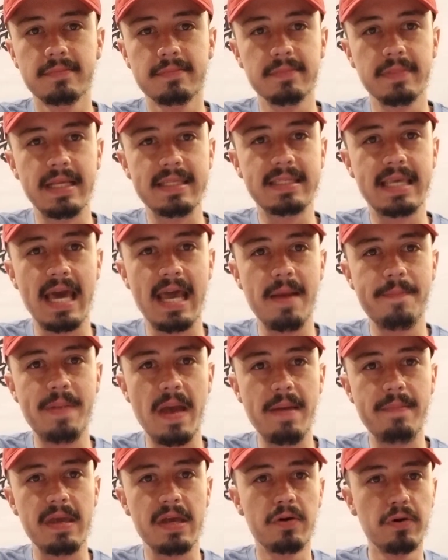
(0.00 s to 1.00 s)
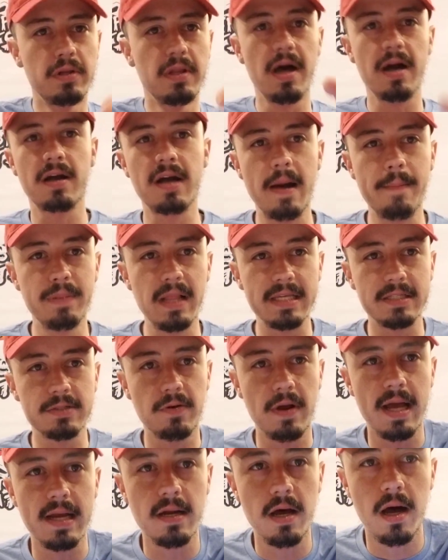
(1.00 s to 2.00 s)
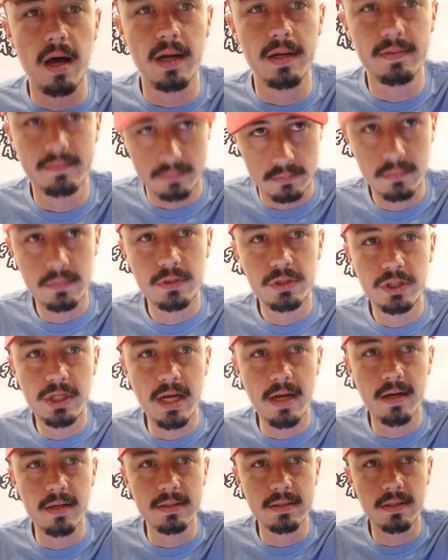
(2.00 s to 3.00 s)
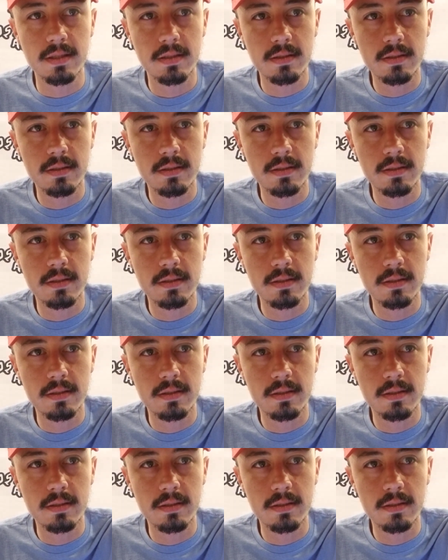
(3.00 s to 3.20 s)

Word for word: Let's get it, baby. Good luck. God bless. Grind on. Cheers.